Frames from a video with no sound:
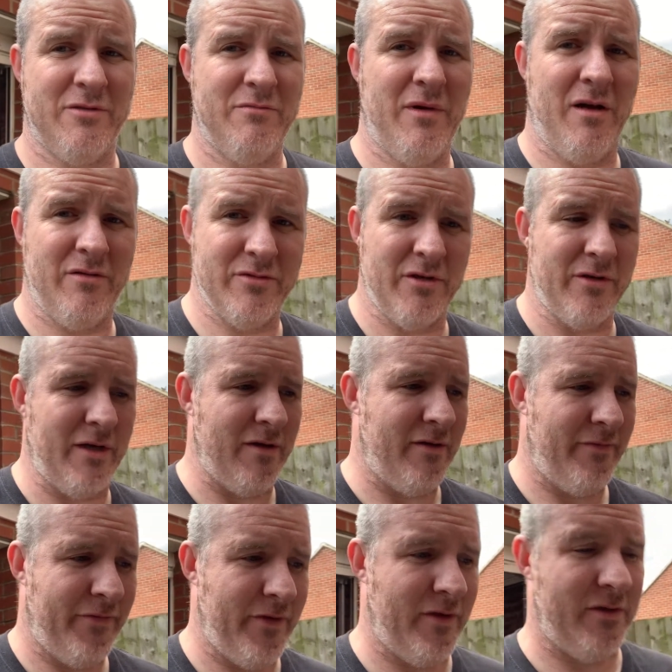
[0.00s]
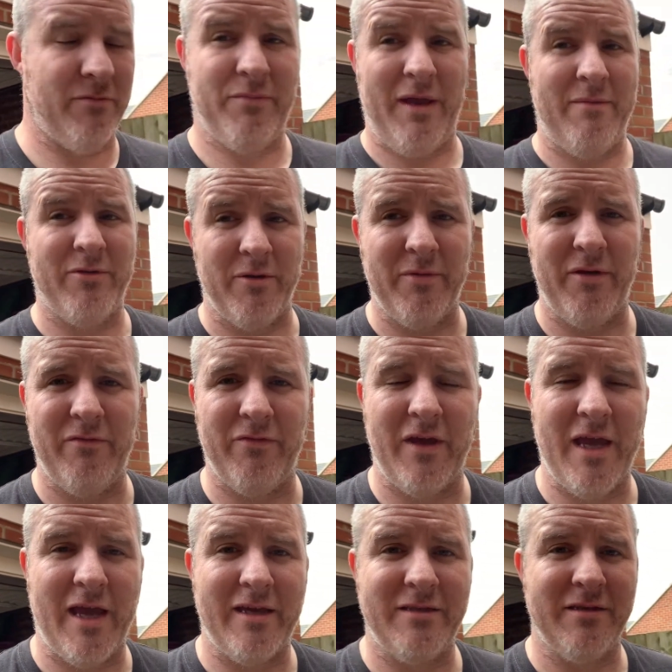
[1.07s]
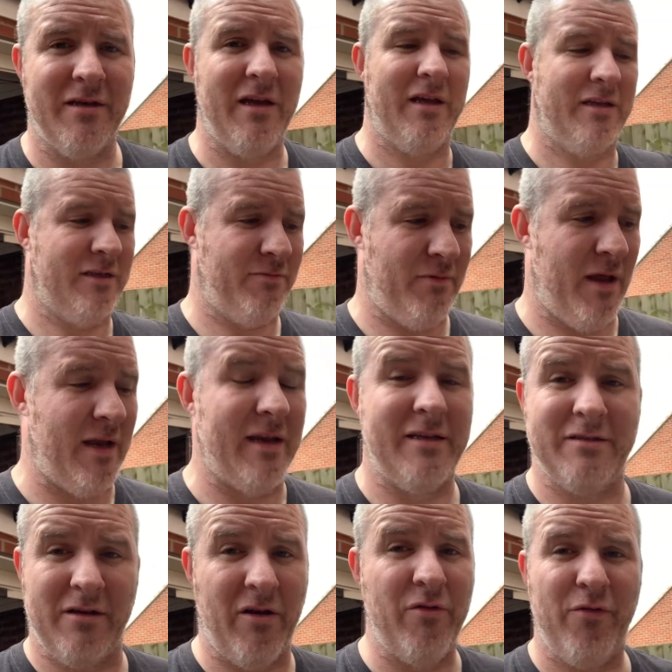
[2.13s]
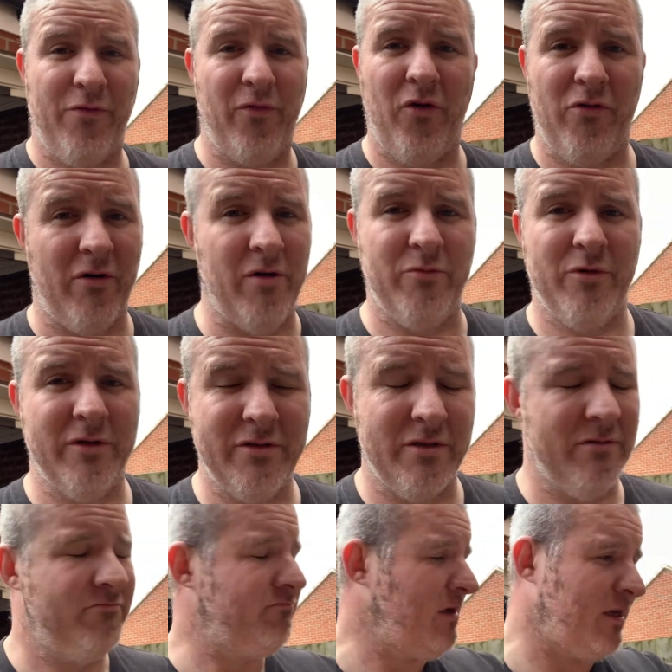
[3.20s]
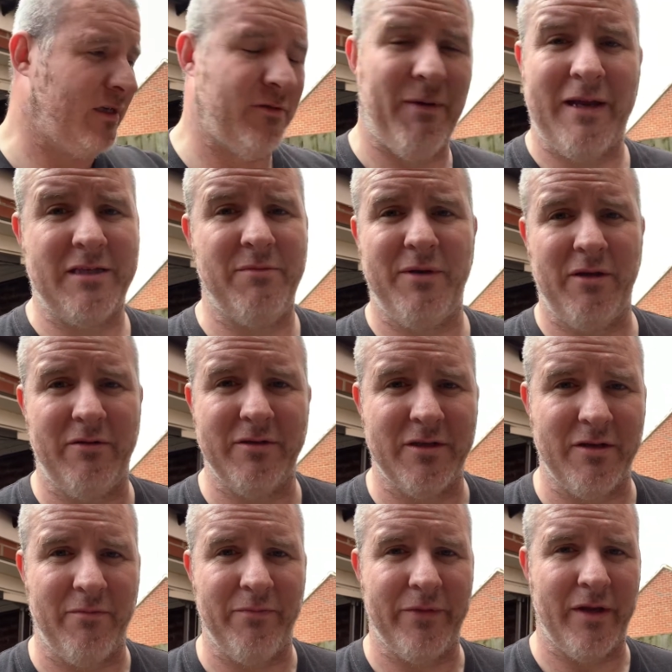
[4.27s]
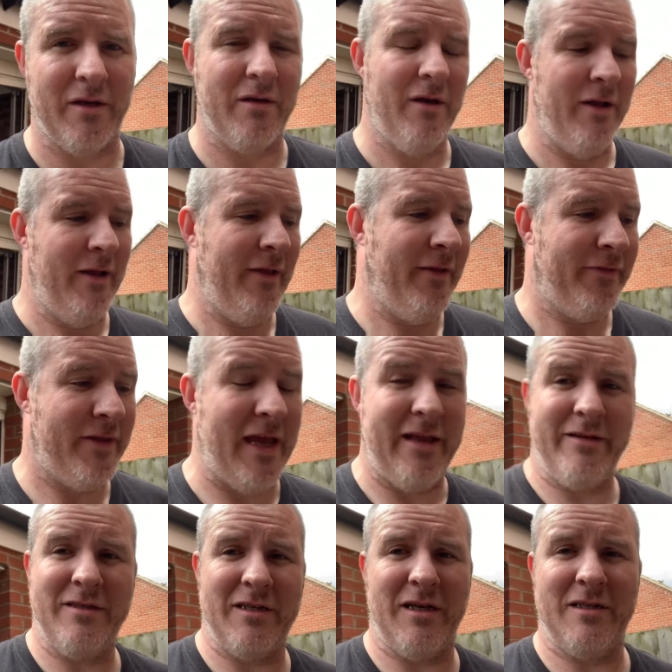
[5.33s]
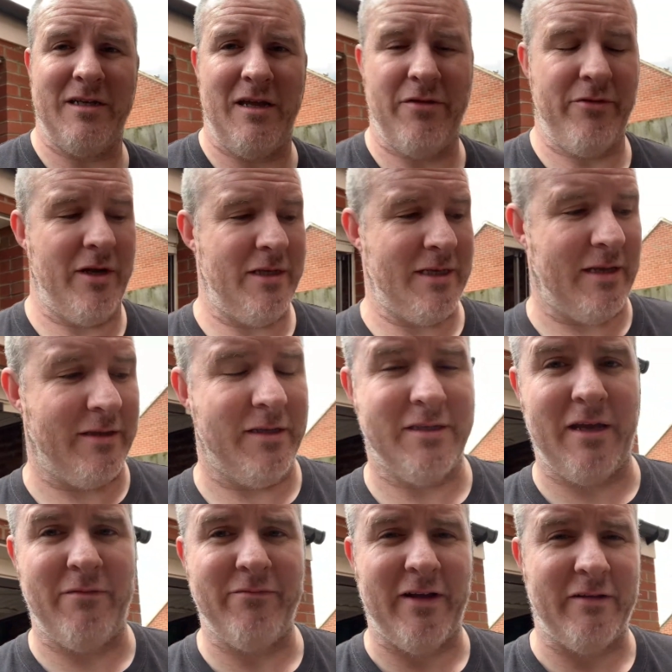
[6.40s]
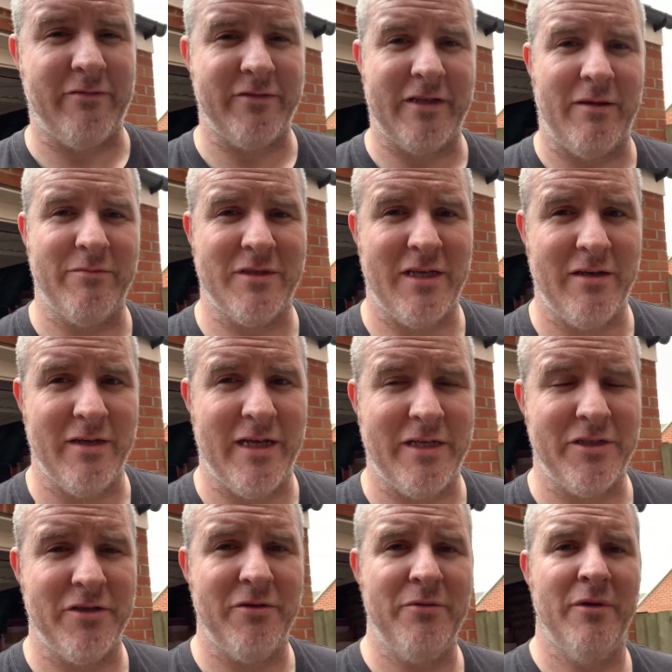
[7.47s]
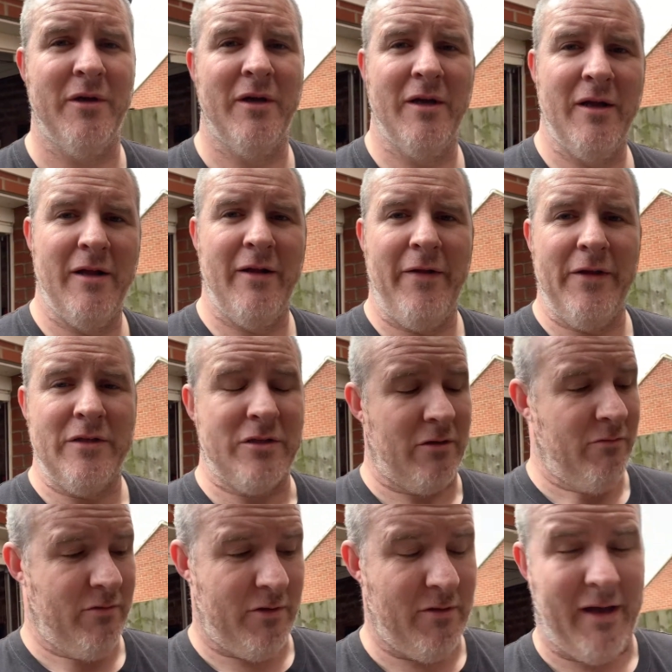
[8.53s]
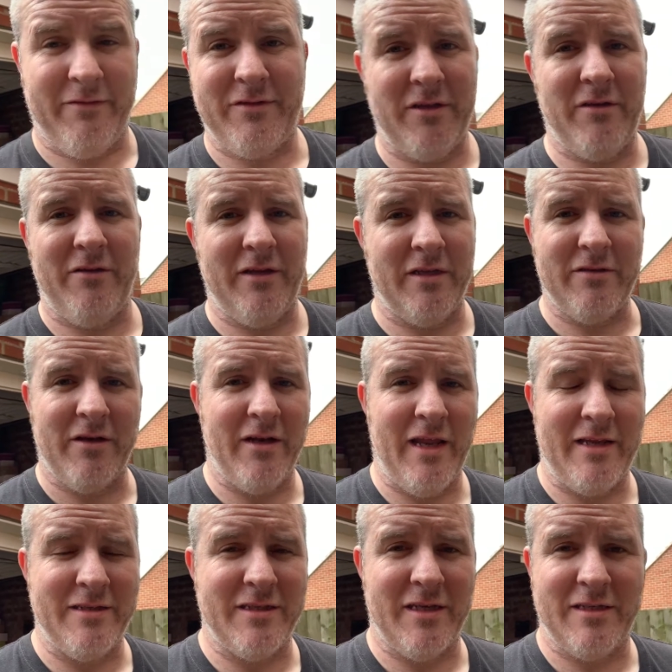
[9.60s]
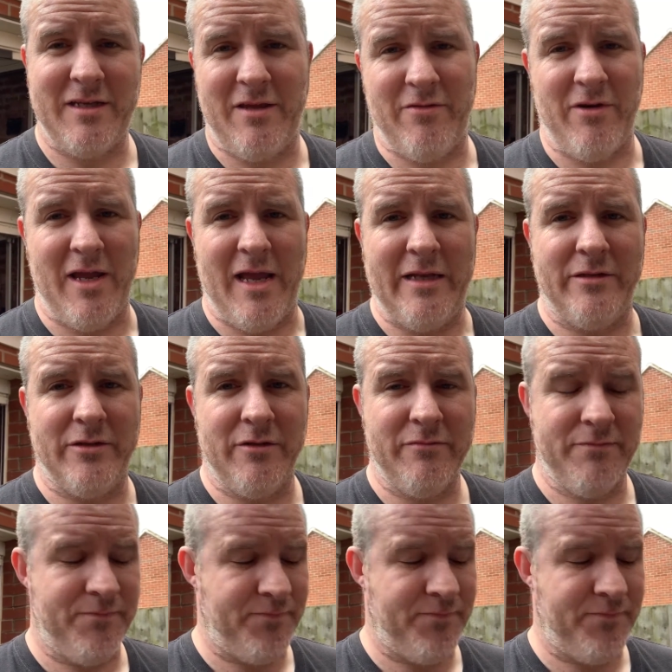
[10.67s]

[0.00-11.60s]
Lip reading: miles on it, that is a BMW V8, and it's an 04 upwards, expect to be doing something. The N63s have the same valve stem seal issue. So you have to do this on an N63 engine.